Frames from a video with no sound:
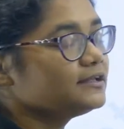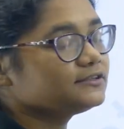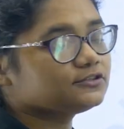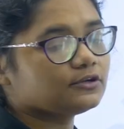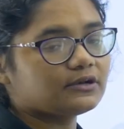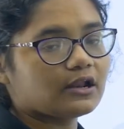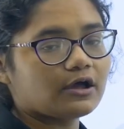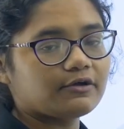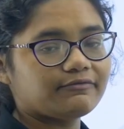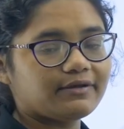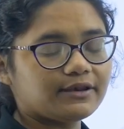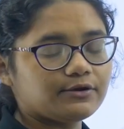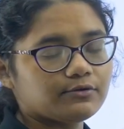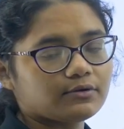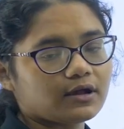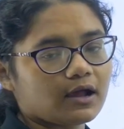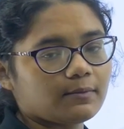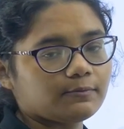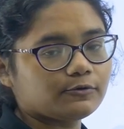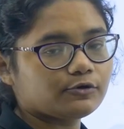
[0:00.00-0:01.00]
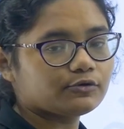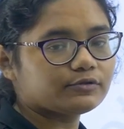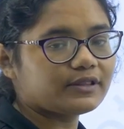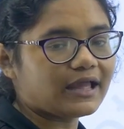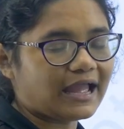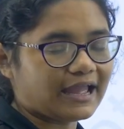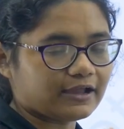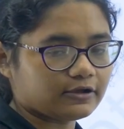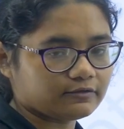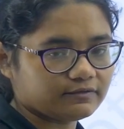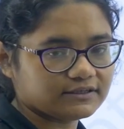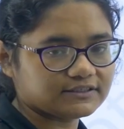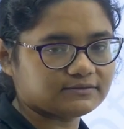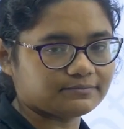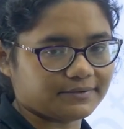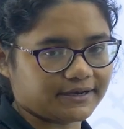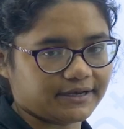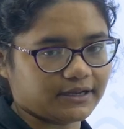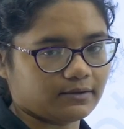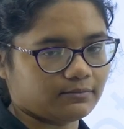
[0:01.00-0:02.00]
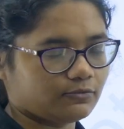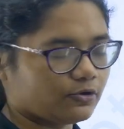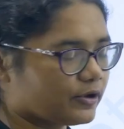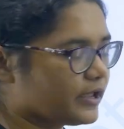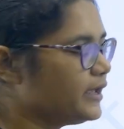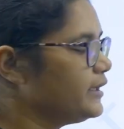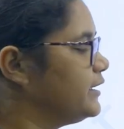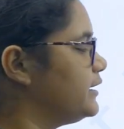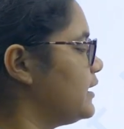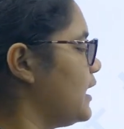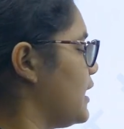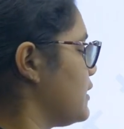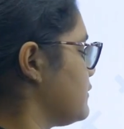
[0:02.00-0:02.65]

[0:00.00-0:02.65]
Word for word: So now when you come to the aqueous medium okay in